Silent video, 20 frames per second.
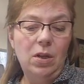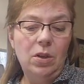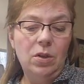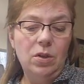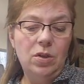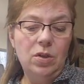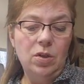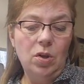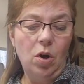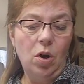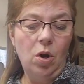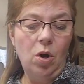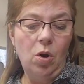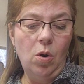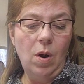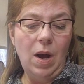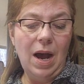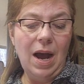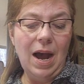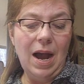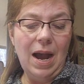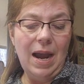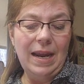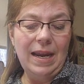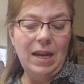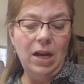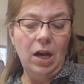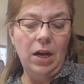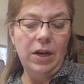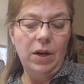So I
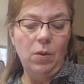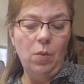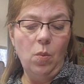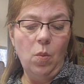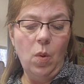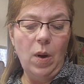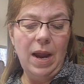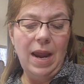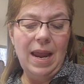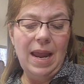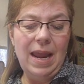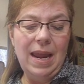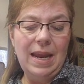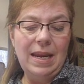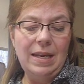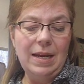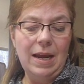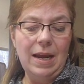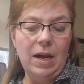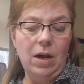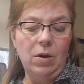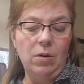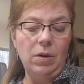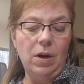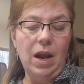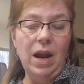cut it way down.